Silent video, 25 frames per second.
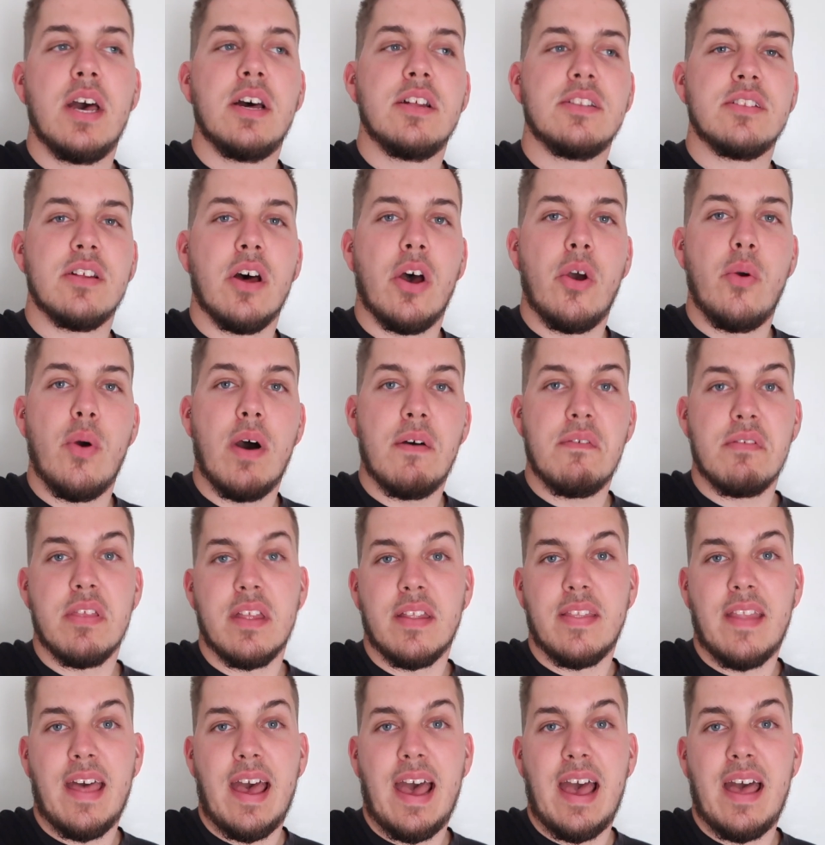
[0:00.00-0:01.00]
So other
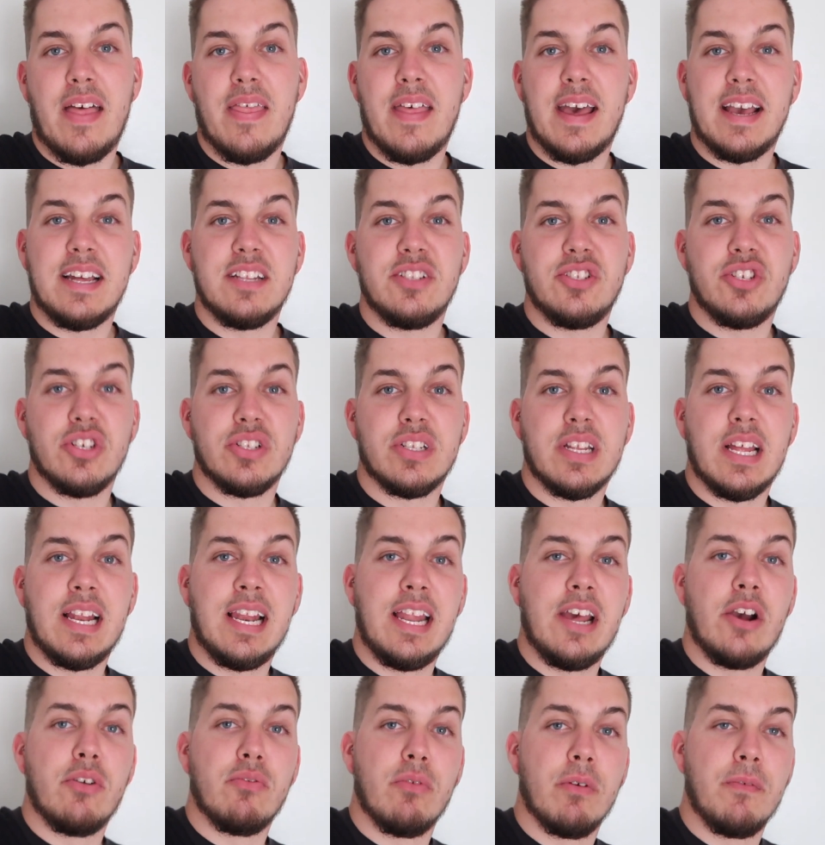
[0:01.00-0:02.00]
than that, that is just a
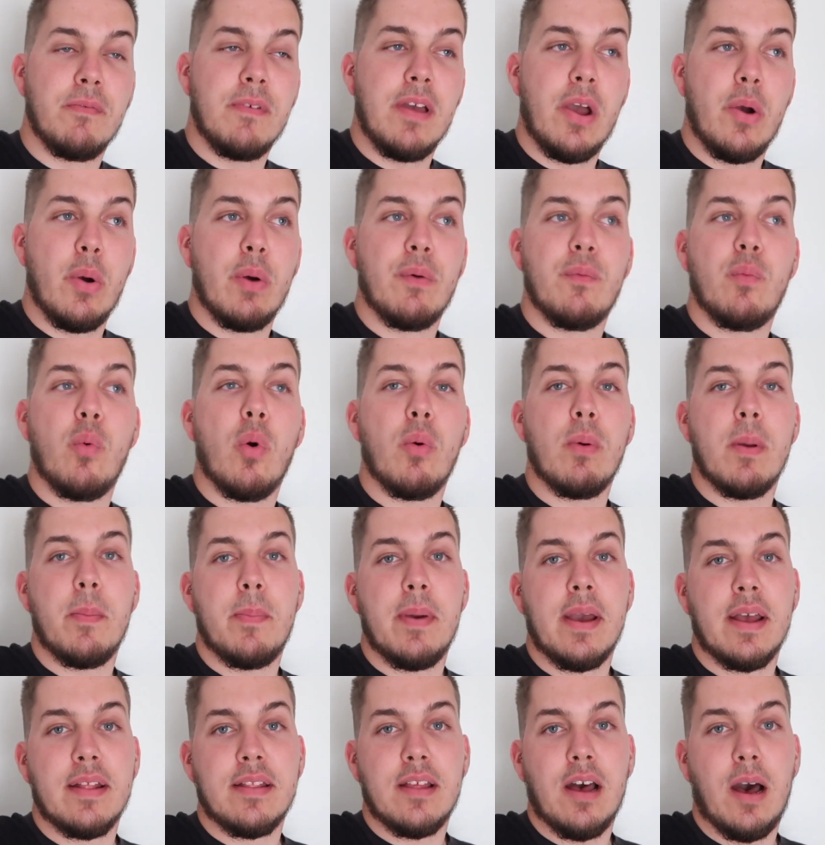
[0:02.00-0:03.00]
little reveal of what we
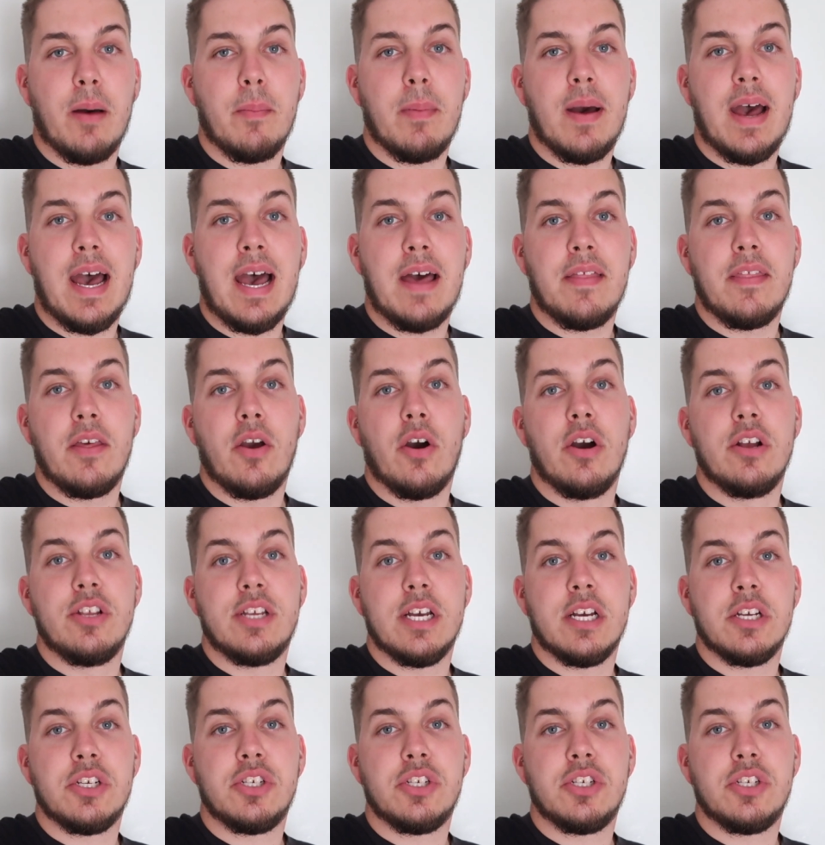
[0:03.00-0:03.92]
picked up at the IHS